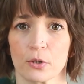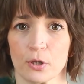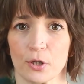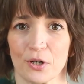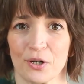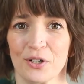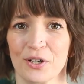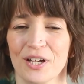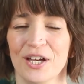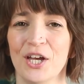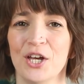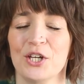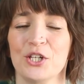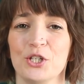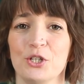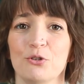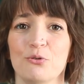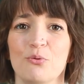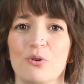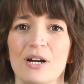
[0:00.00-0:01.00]
alert,
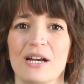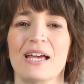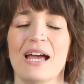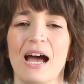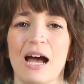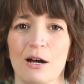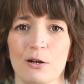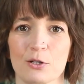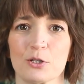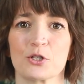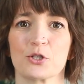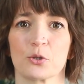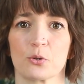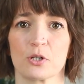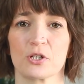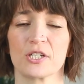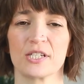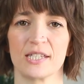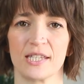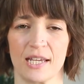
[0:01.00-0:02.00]
you want to
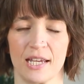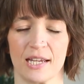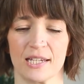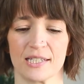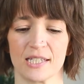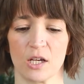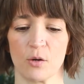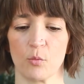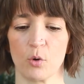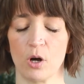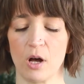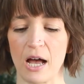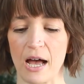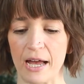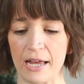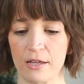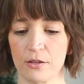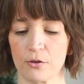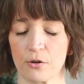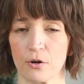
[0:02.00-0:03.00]
outsource things that will
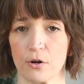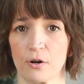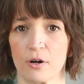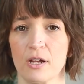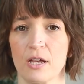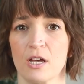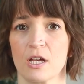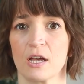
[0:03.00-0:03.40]
either